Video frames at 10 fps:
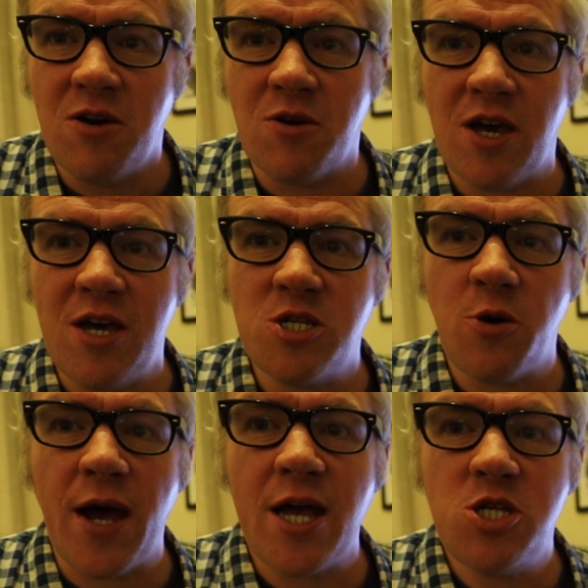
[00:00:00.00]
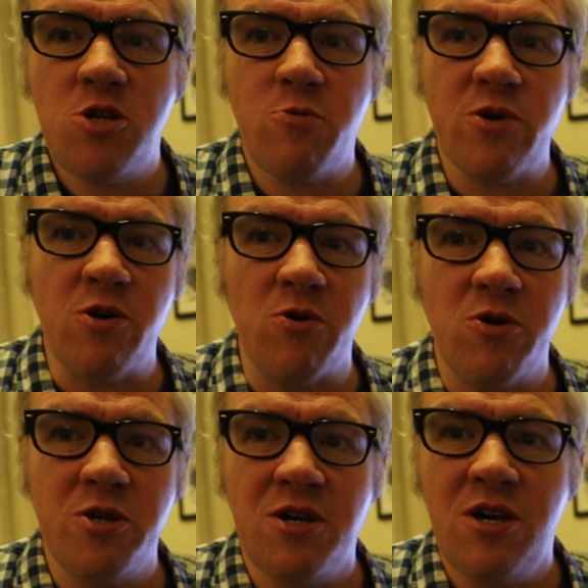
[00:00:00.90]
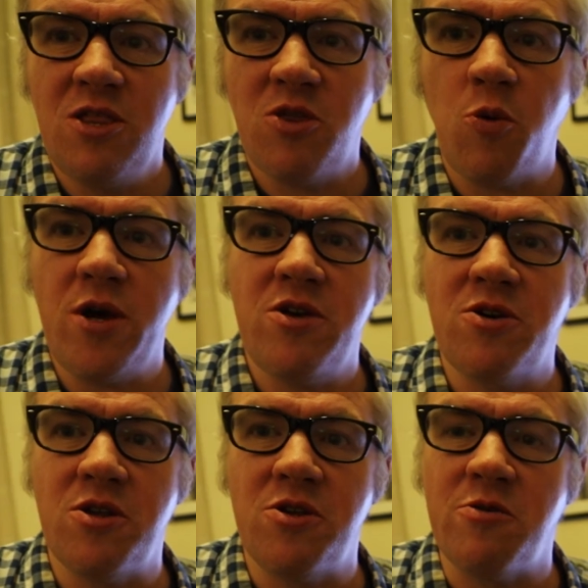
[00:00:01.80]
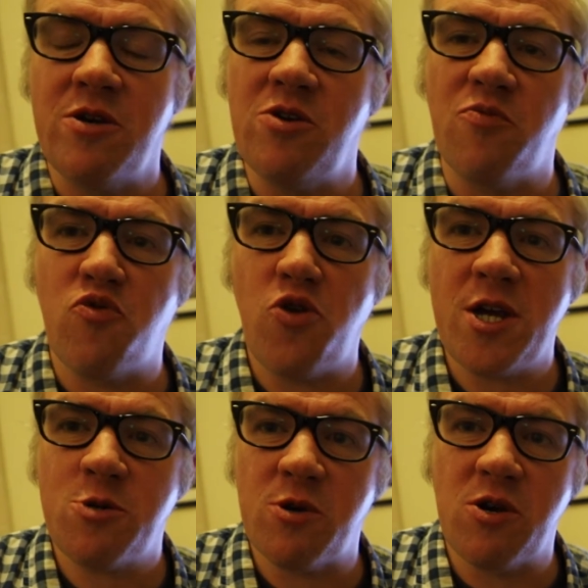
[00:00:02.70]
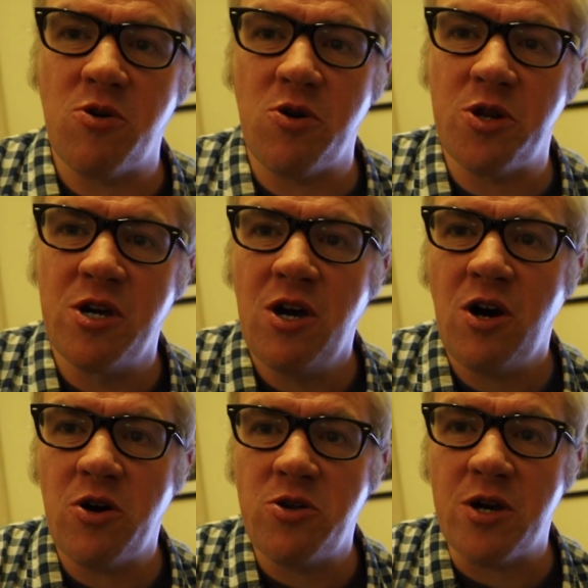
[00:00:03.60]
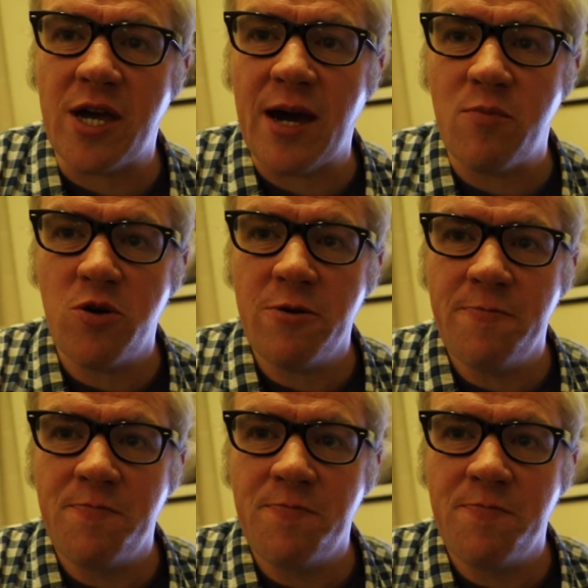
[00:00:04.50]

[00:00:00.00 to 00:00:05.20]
Okay, so as you record, the way you're going to do it, you'll press record on your camera,